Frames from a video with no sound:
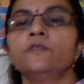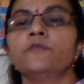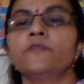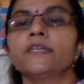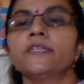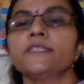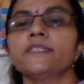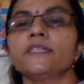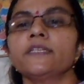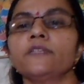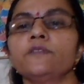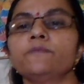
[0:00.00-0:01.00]
what is
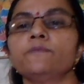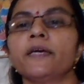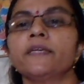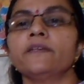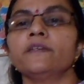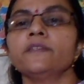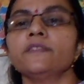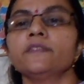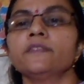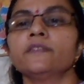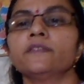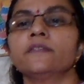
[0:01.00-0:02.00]
e minus